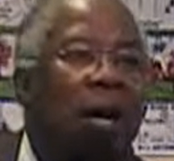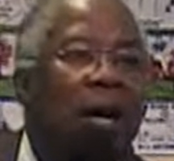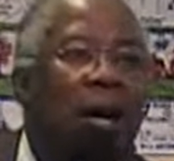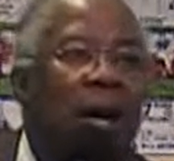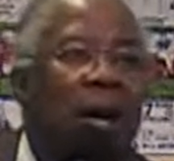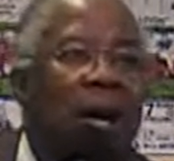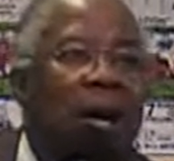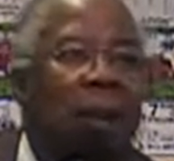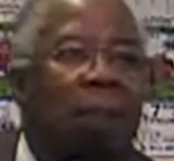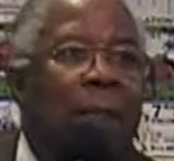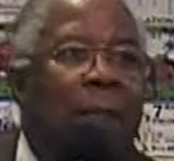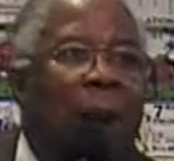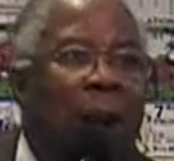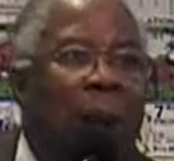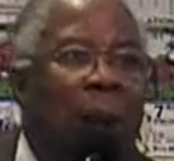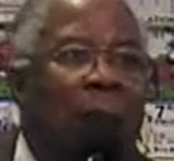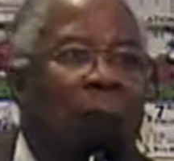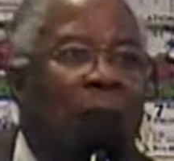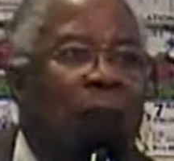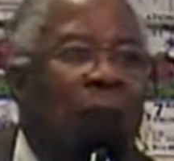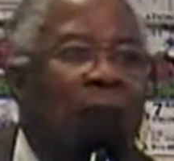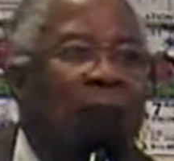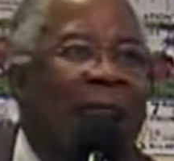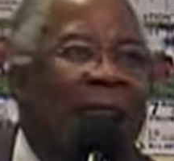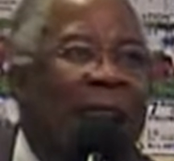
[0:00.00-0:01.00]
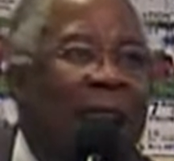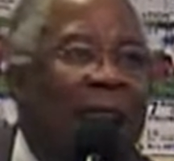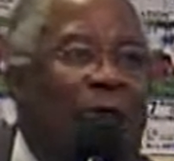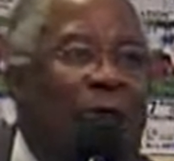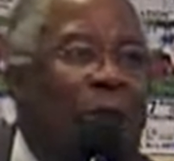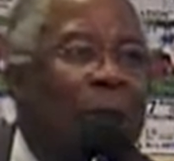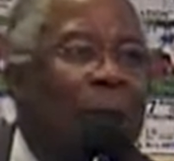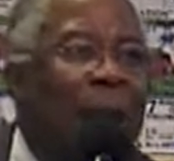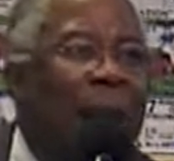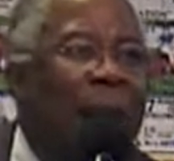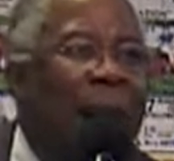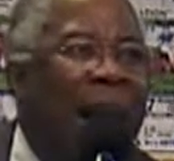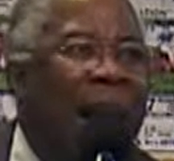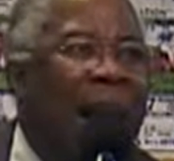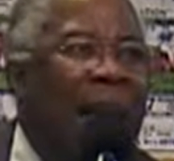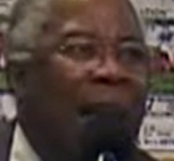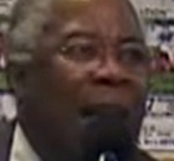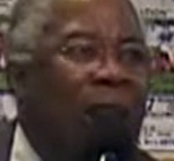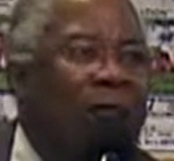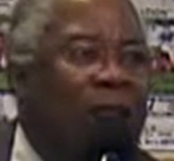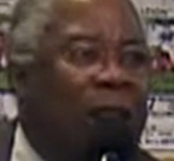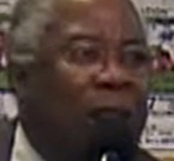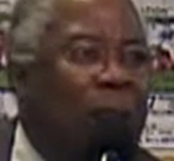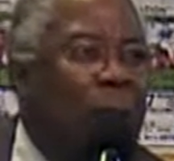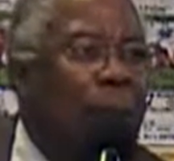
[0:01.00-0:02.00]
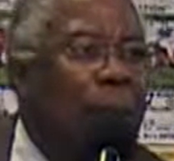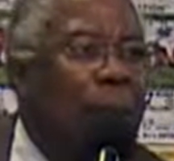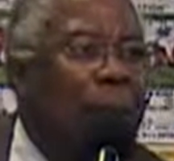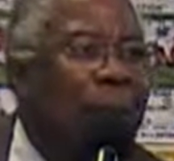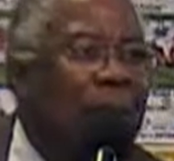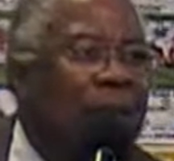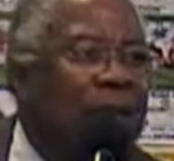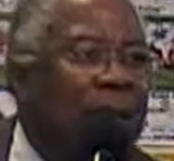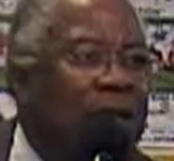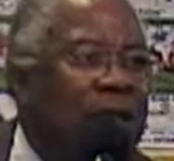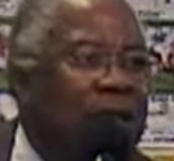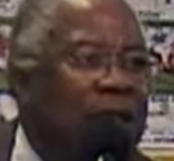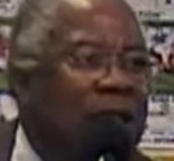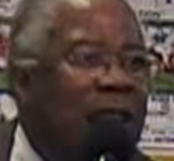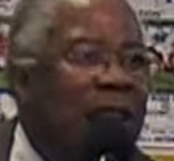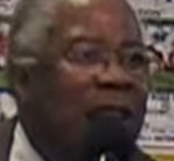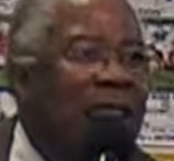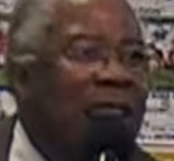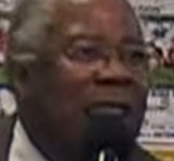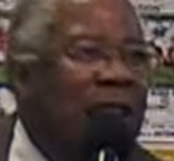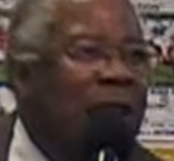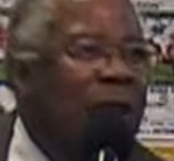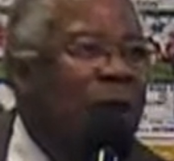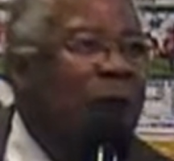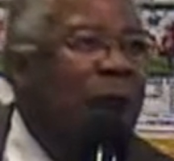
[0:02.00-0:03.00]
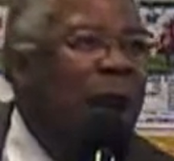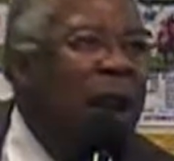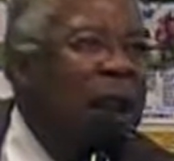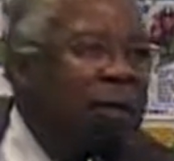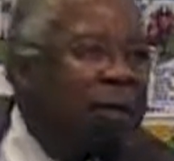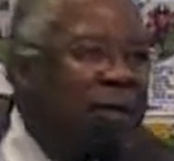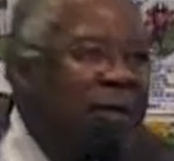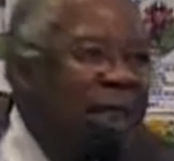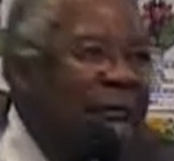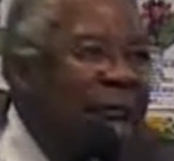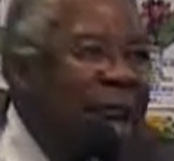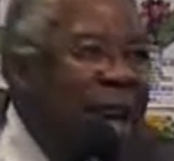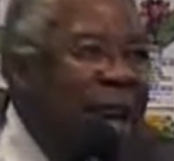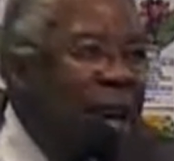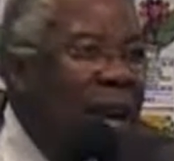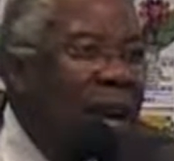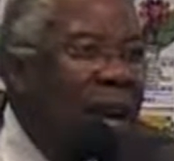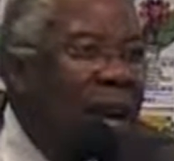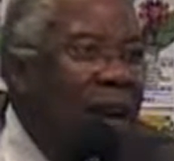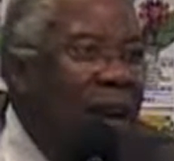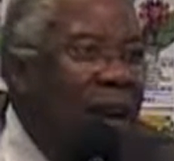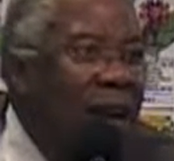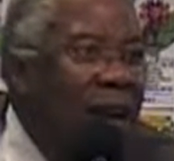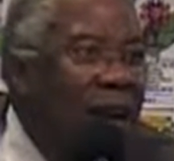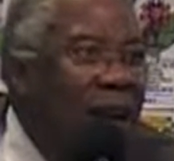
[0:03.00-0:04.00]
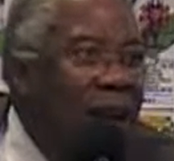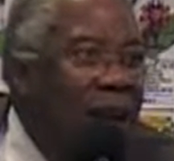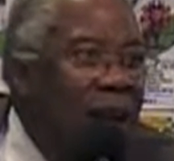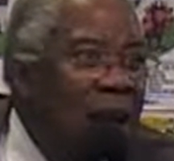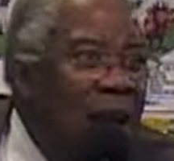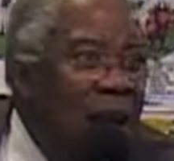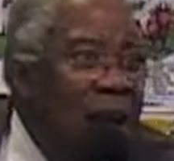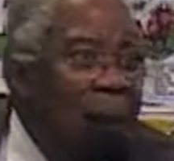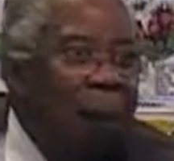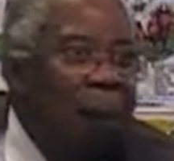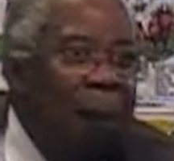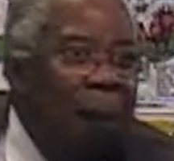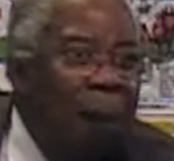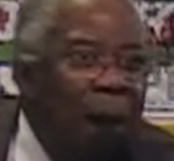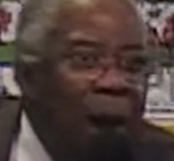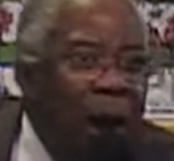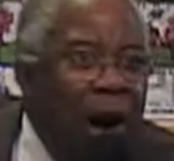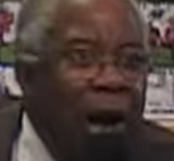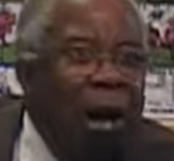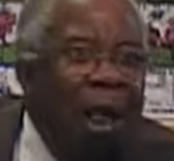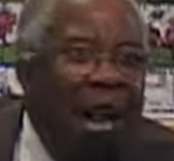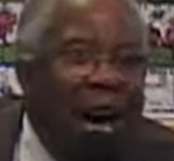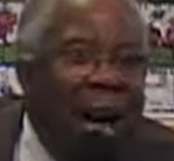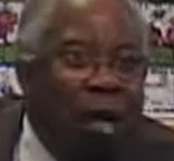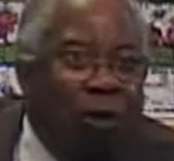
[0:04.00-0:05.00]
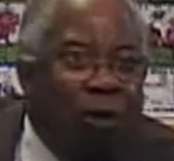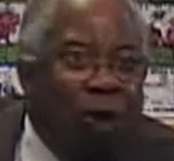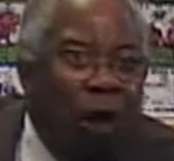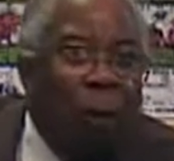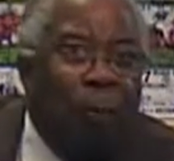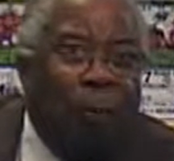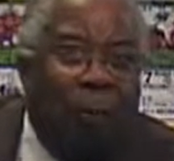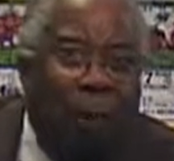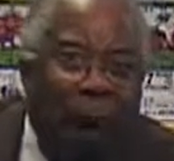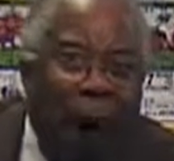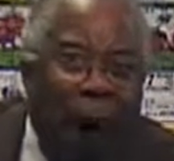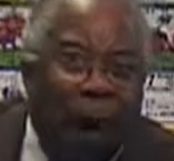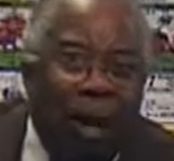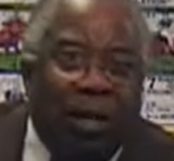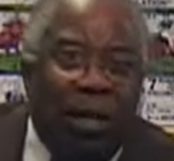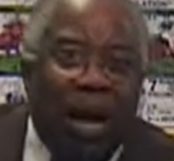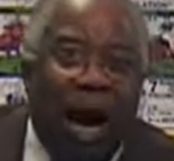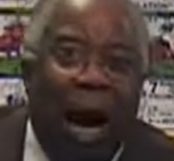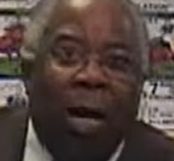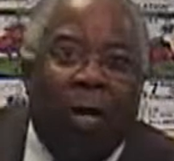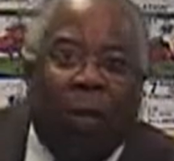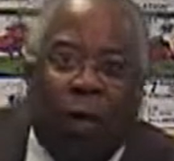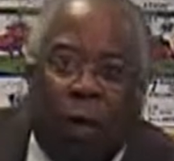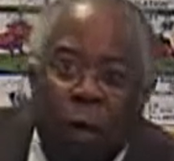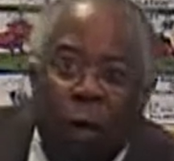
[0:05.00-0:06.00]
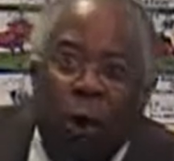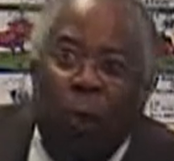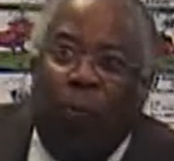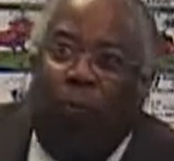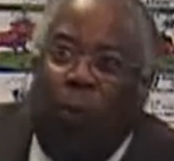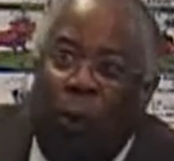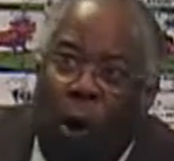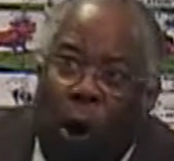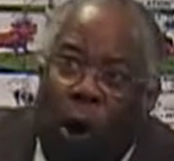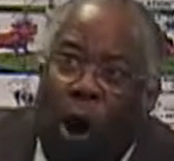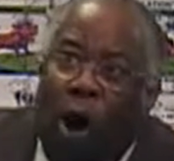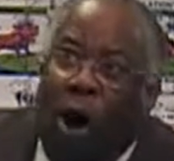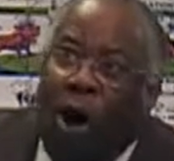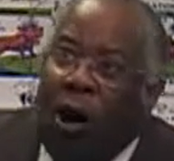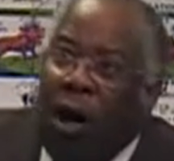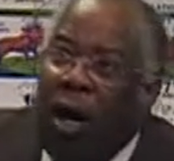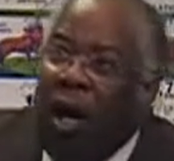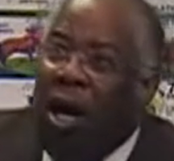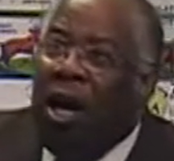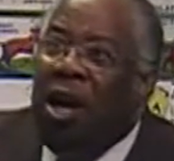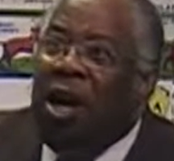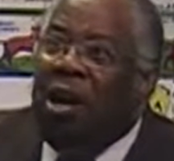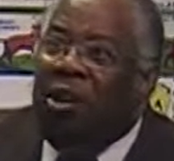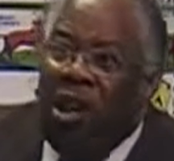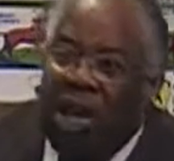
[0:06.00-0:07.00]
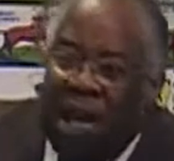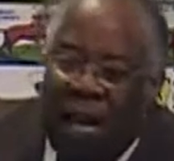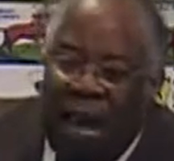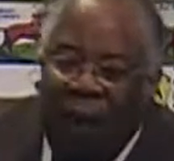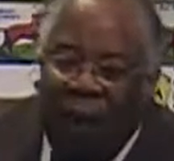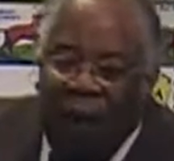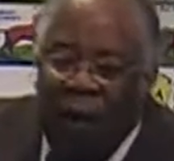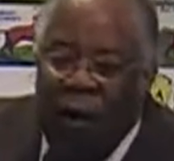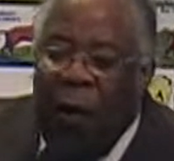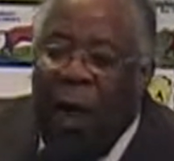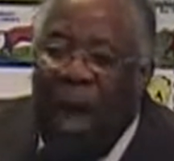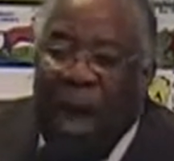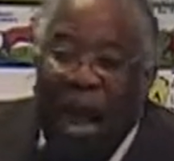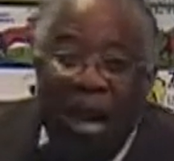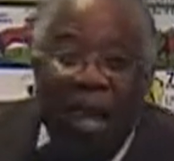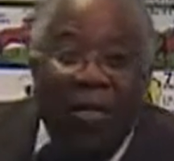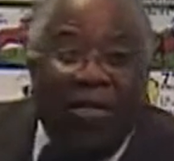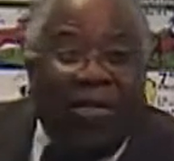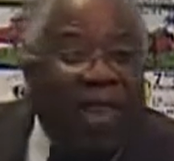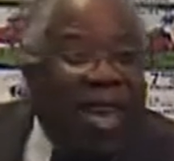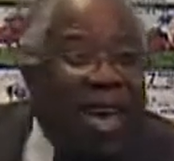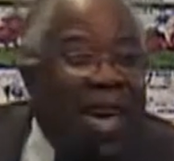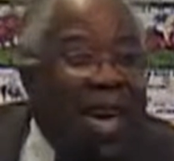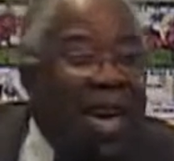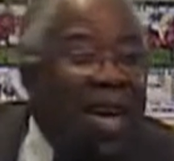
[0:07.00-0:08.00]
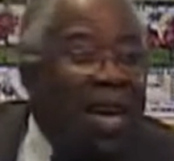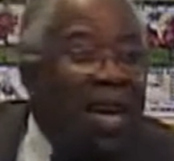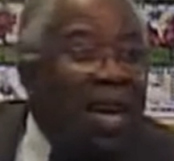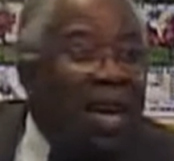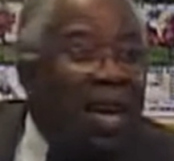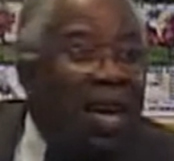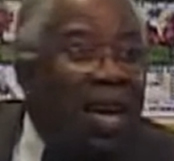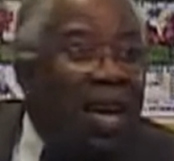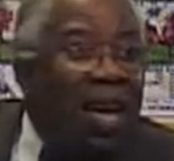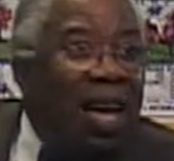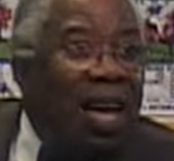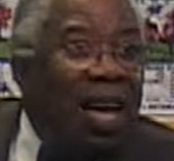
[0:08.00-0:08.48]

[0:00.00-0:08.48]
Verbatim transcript: Amen. Maybe your natural biological parents didn't leave you anything. Maybe your natural parents are too poor to give you anything.